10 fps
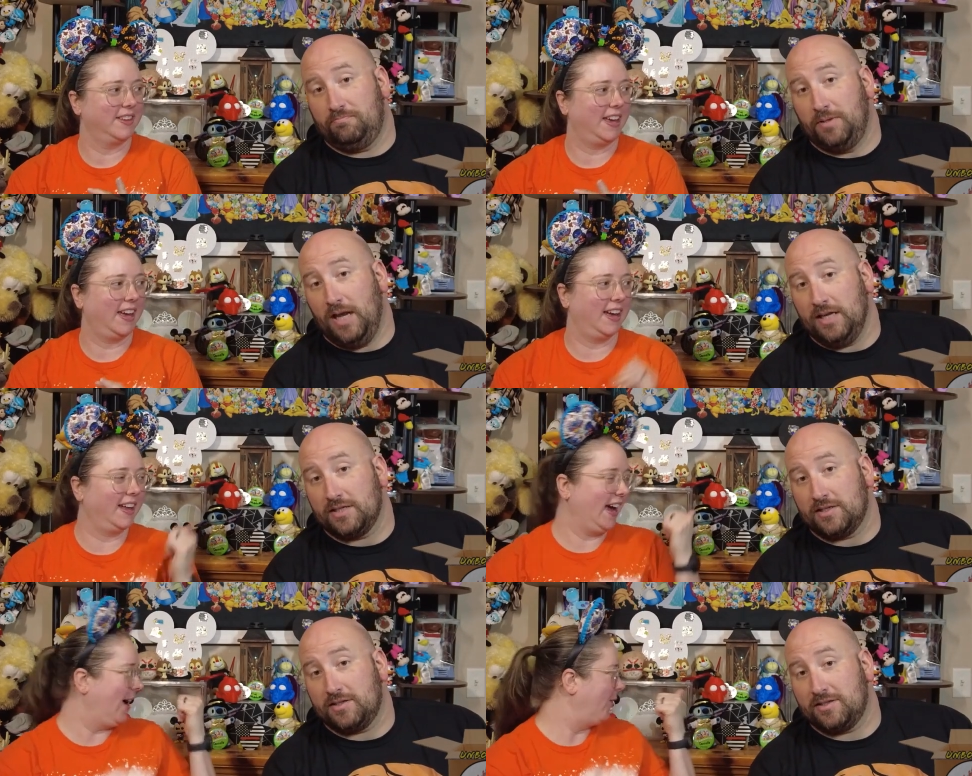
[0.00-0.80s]
Speaker 1: Nice.
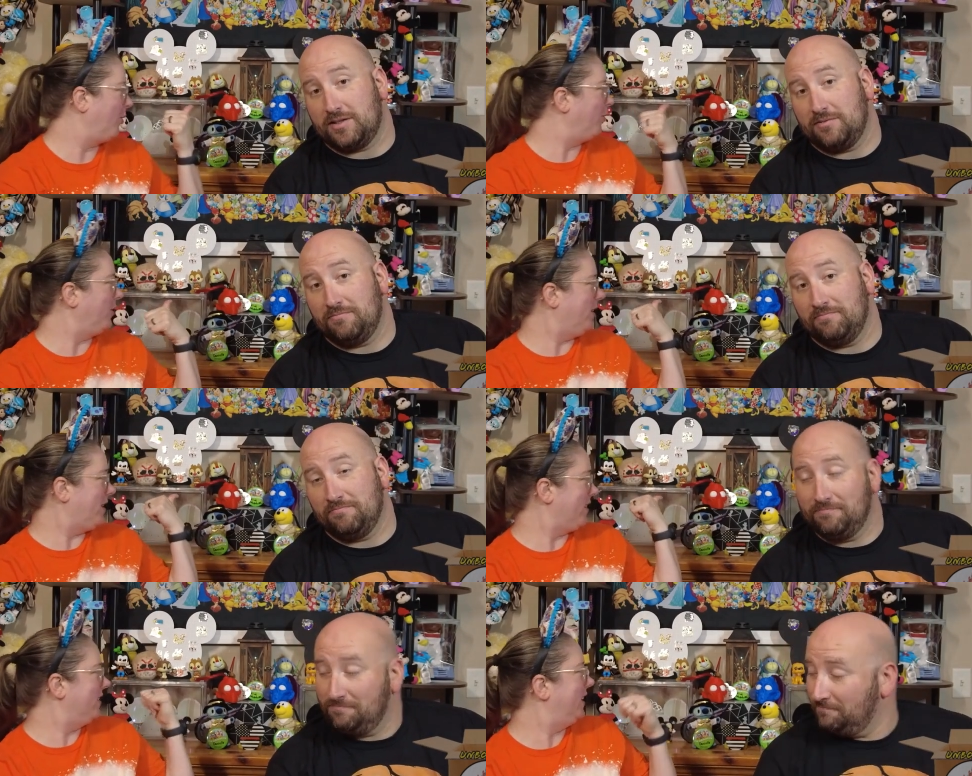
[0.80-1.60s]
And how cool
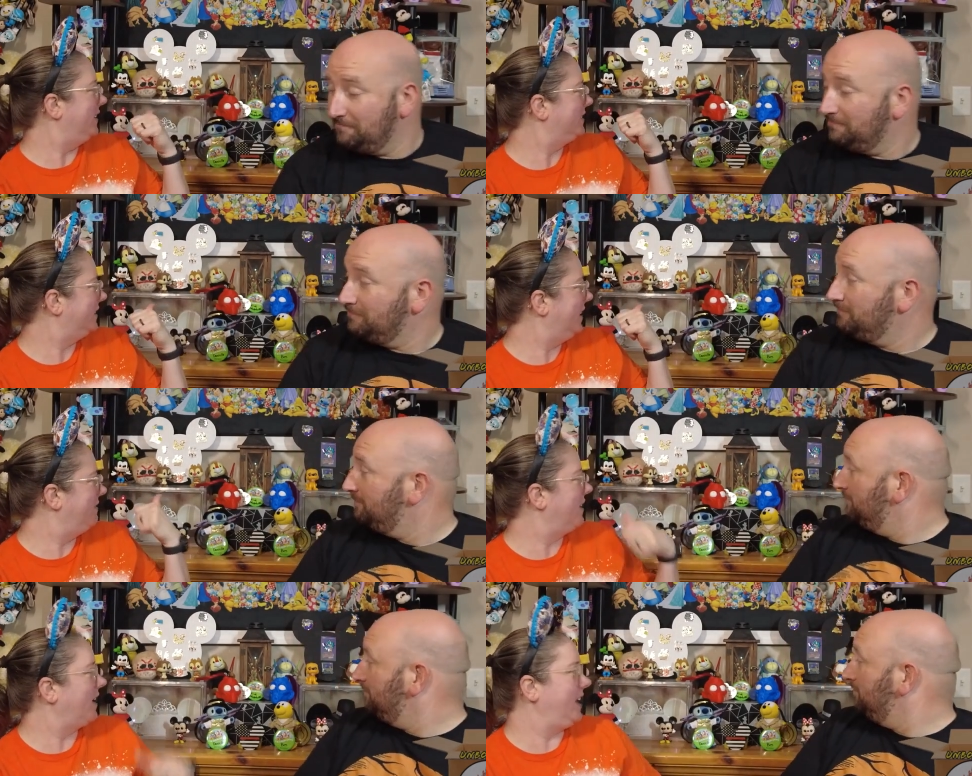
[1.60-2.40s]
are these
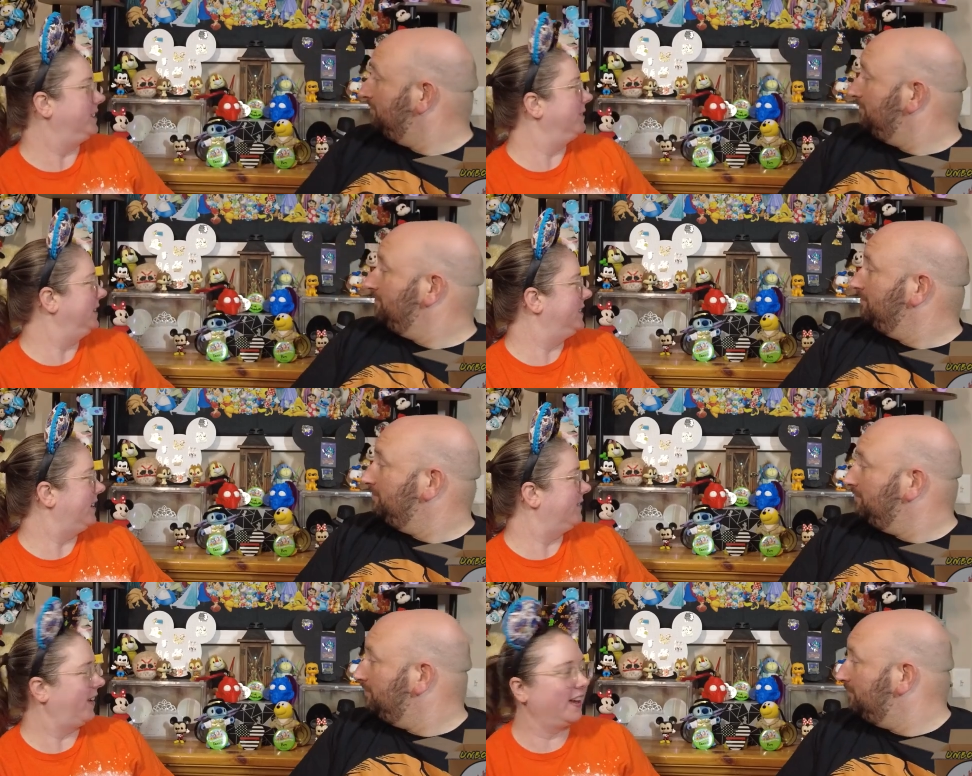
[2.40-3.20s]
if you're a
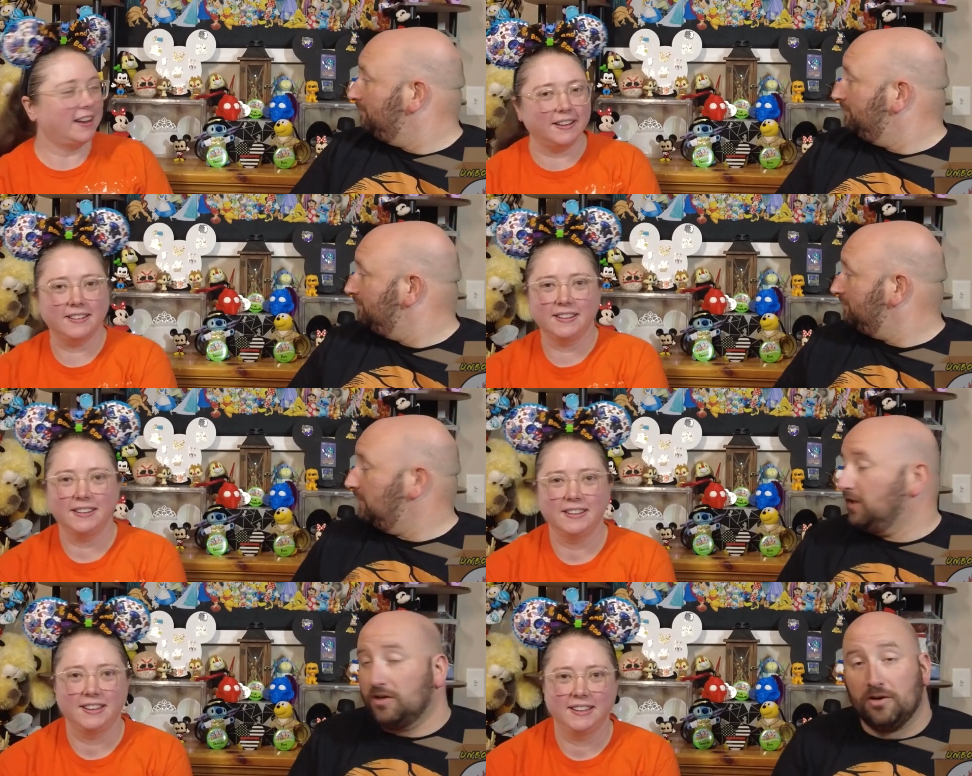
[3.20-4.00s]
Halloweentown fan?
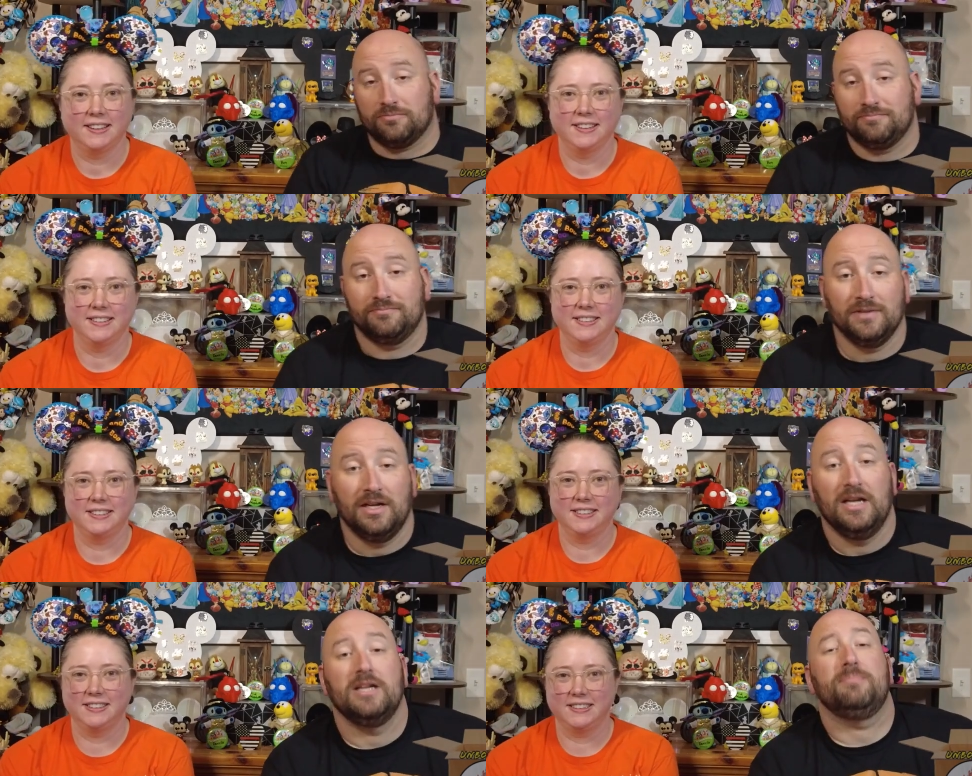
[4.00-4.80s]
Speaker 2: There you go.
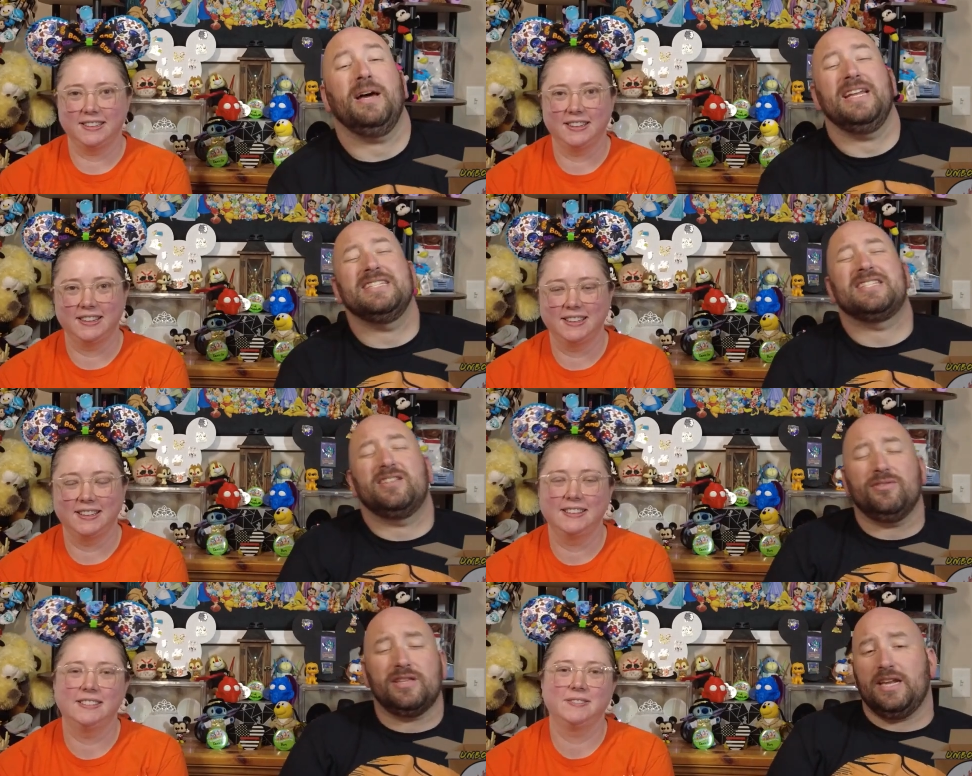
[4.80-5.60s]
But
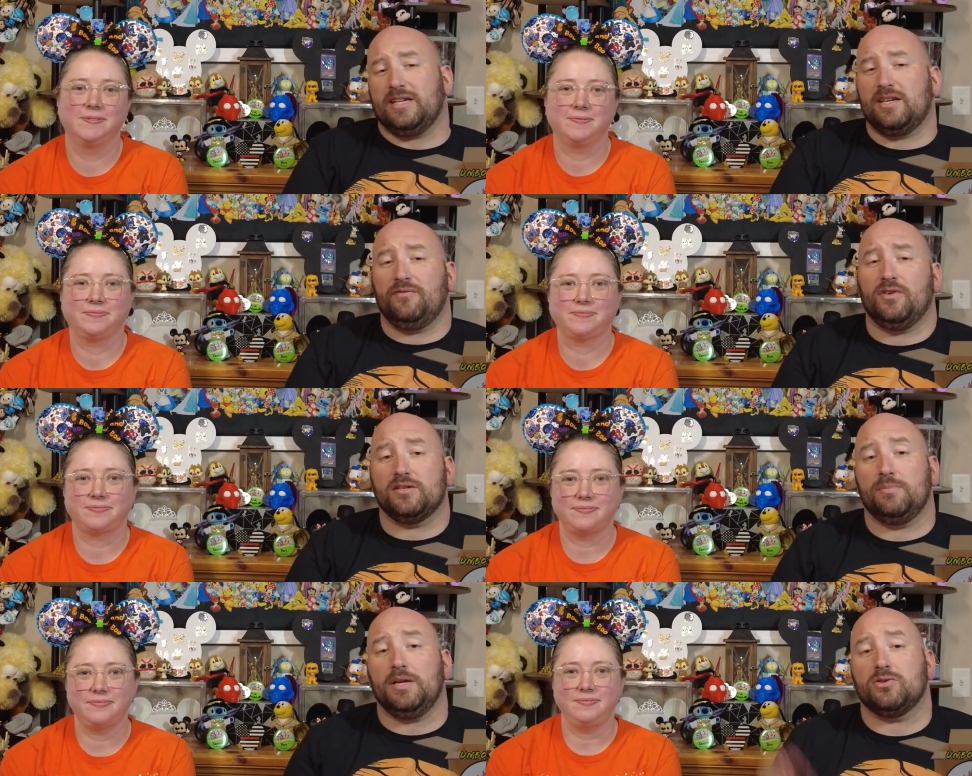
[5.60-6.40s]
until the next time,
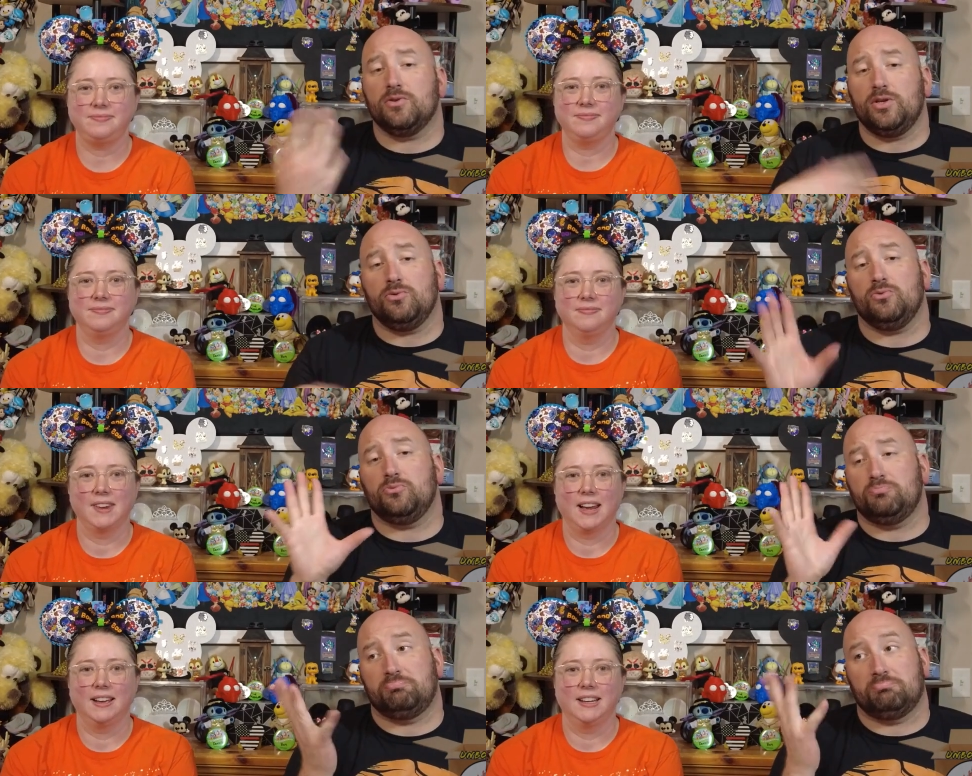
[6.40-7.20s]
friends, make sure
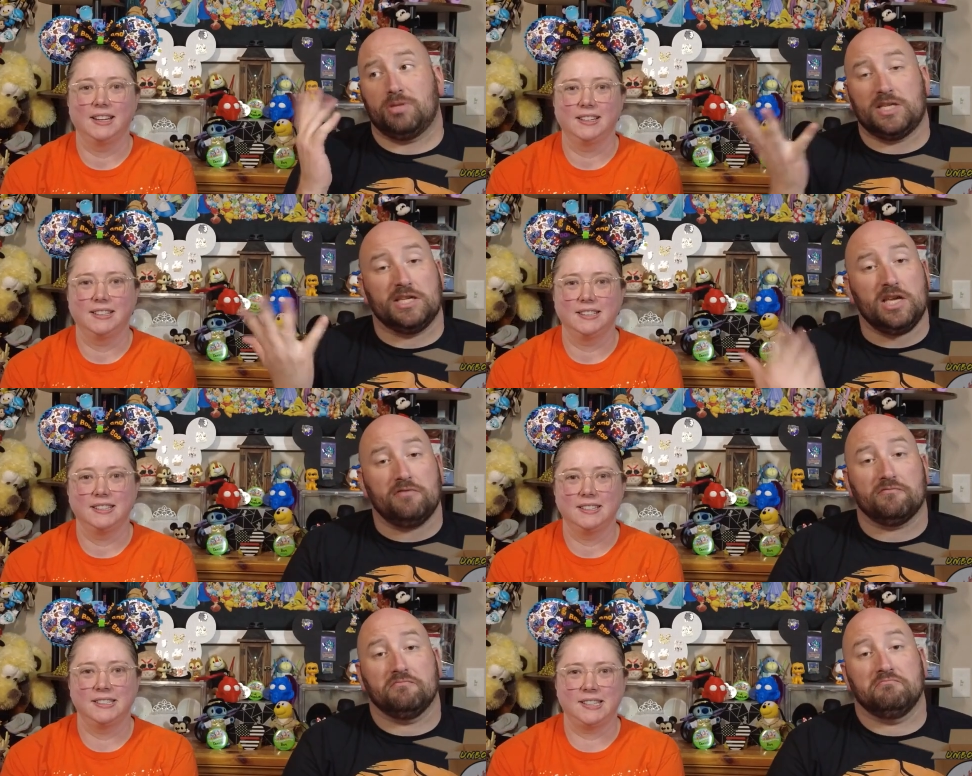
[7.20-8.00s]
you stay
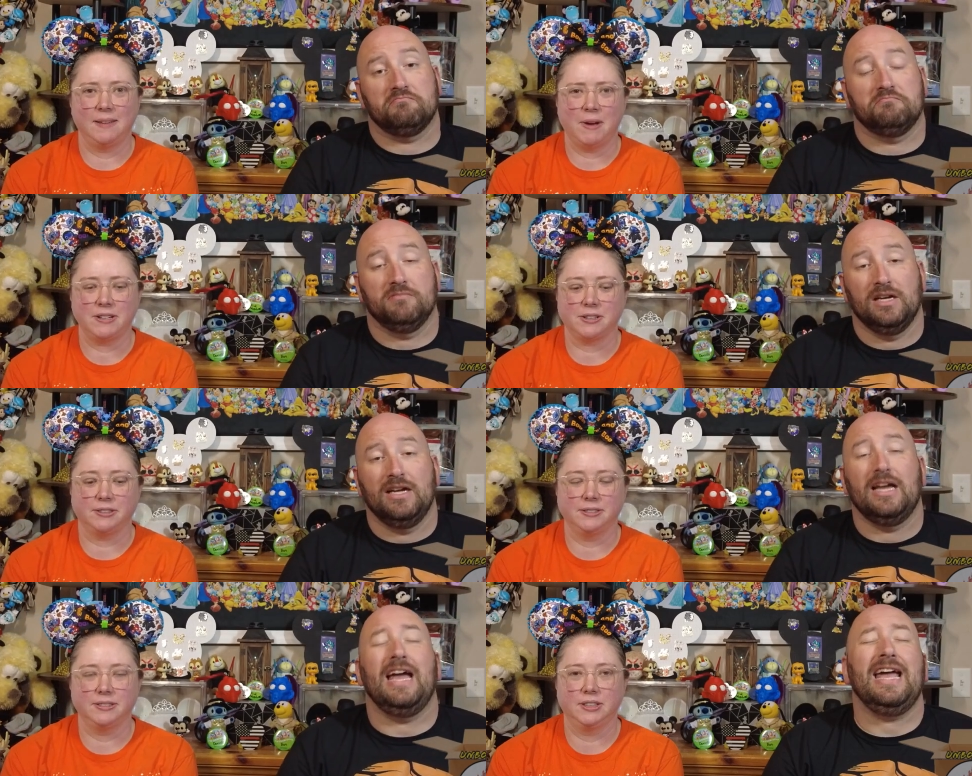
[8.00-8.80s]
safe,
Speaker 1: stay
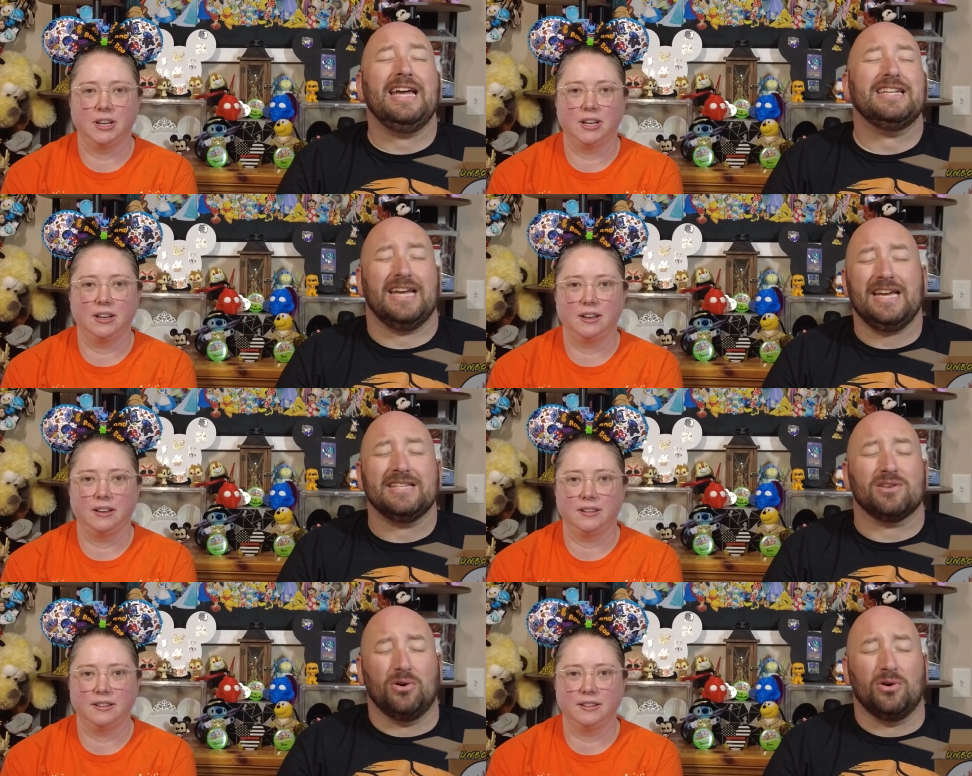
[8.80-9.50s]
magical,
Speaker 2: and as